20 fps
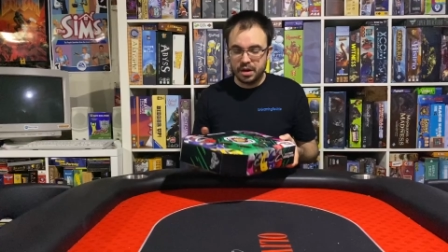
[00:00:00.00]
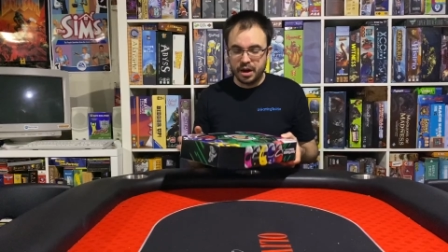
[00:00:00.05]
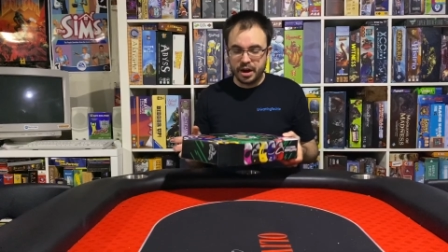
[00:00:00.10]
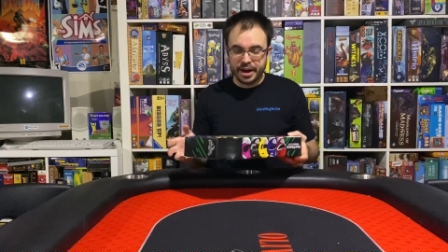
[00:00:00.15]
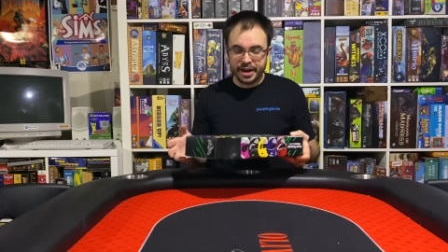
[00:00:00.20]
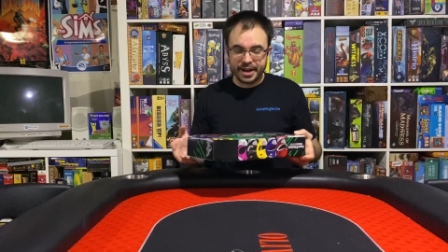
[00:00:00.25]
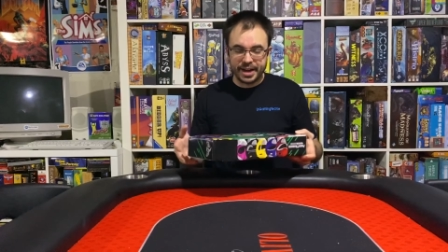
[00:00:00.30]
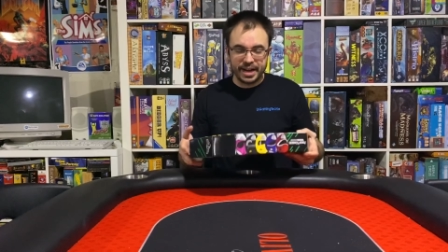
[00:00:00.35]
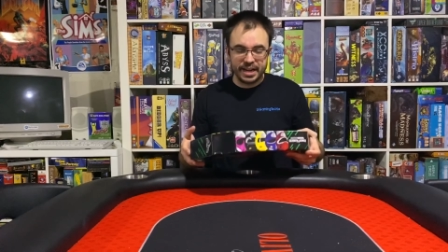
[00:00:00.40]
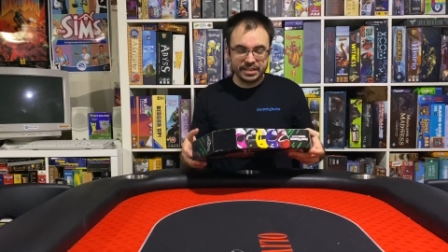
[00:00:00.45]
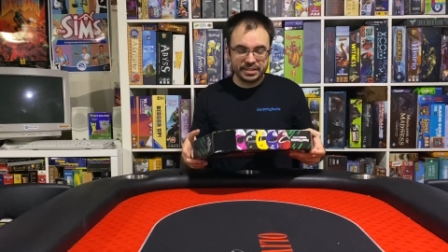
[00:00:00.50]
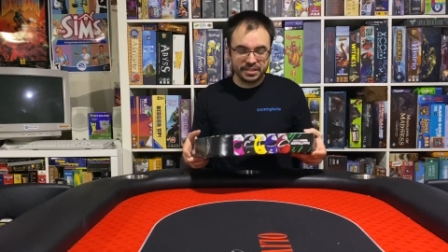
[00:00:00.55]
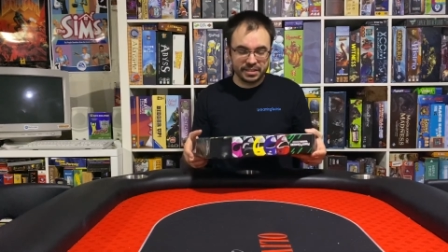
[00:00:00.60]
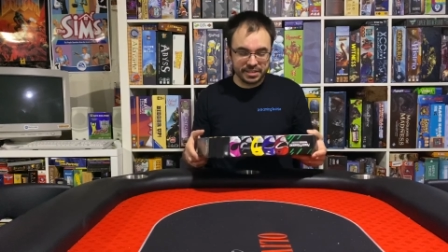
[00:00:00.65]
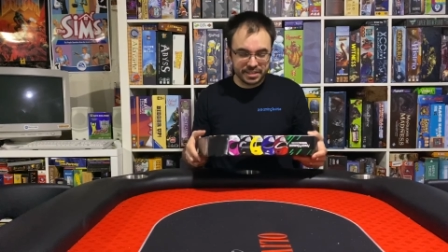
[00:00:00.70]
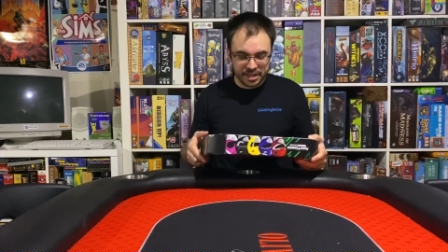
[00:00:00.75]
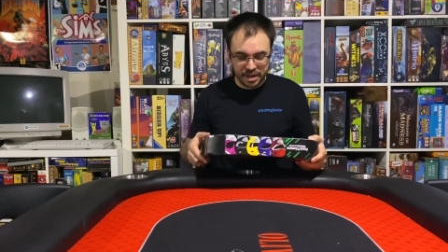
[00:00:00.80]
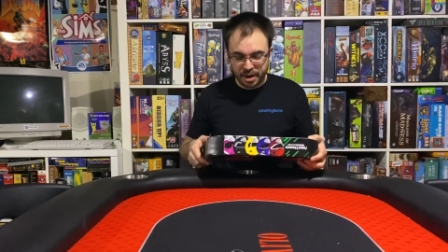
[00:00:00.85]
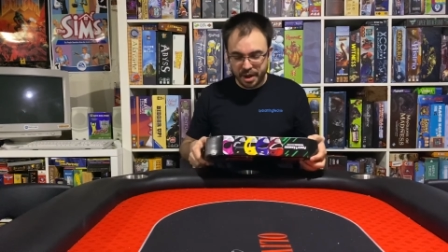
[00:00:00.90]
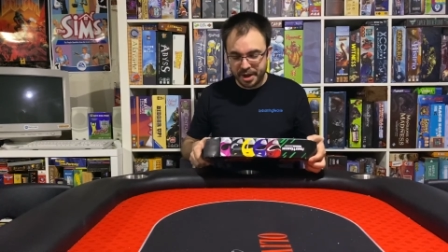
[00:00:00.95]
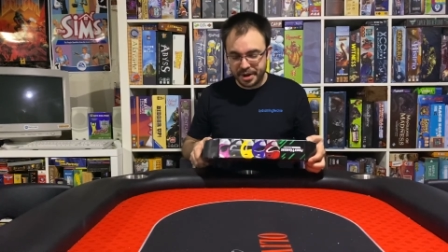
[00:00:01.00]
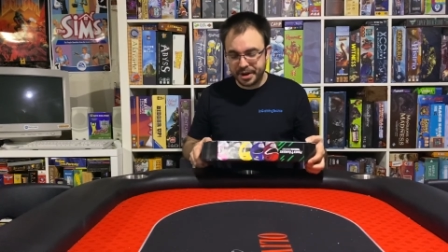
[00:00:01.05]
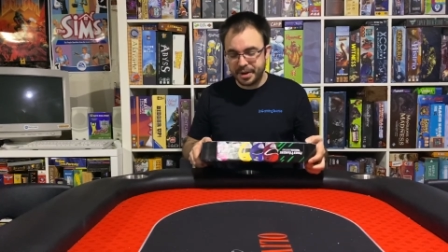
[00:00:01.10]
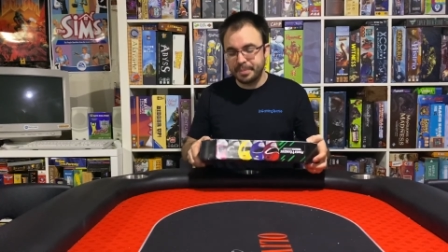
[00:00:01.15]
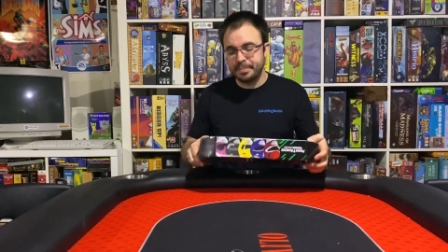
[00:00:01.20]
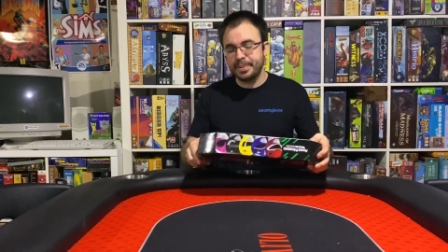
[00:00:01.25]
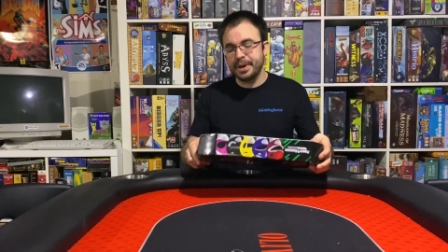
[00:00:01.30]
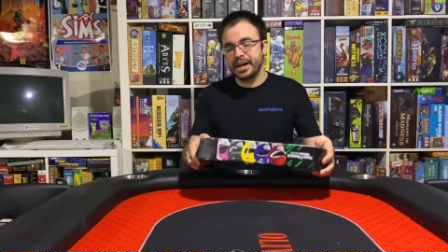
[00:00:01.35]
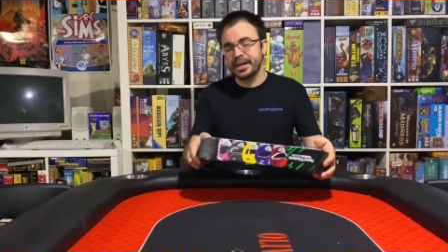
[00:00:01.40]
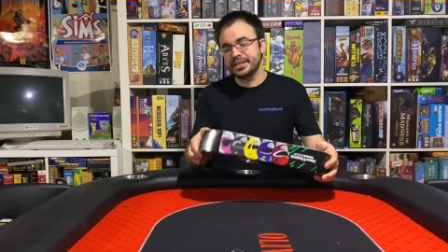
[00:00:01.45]
right, guys, so let's go ahead and
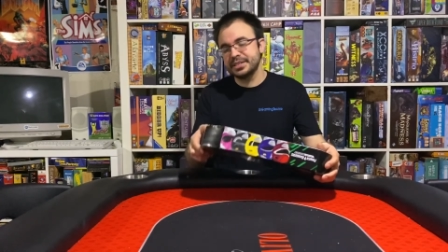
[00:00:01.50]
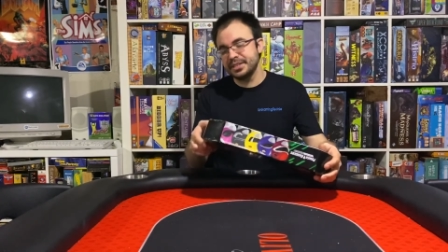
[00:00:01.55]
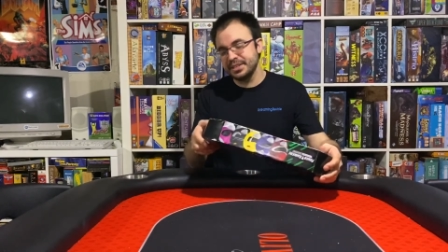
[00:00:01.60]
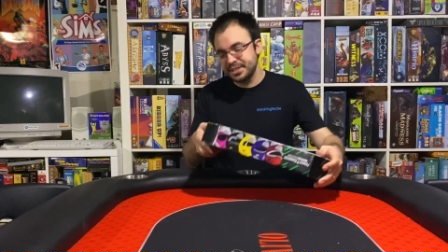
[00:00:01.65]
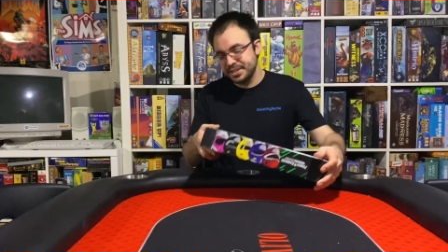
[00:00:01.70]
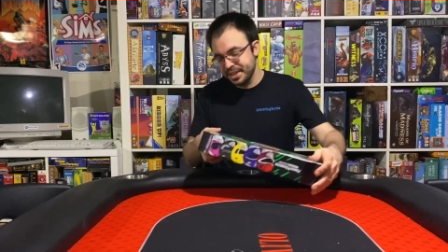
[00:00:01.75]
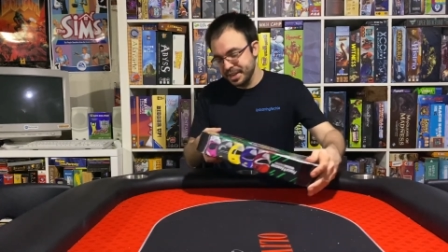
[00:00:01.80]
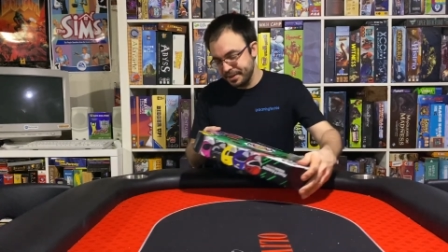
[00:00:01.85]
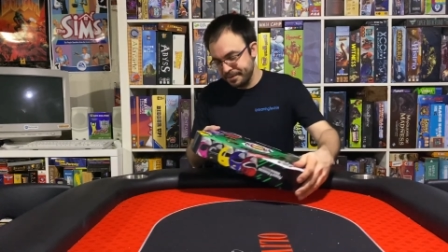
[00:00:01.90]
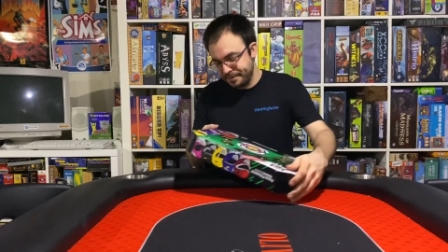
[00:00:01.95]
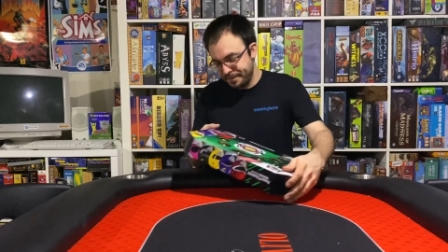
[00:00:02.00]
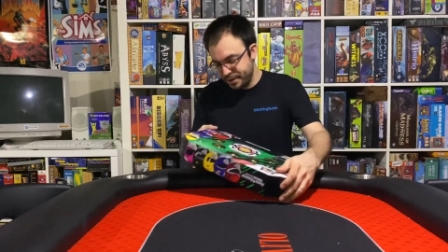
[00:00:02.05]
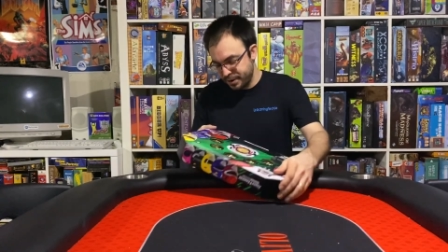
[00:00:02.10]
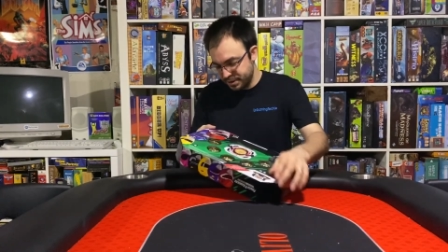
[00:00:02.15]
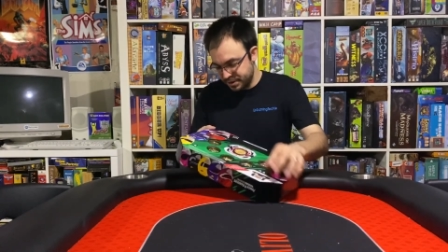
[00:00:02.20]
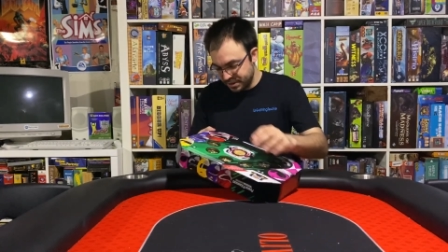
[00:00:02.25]
unbox this thing first.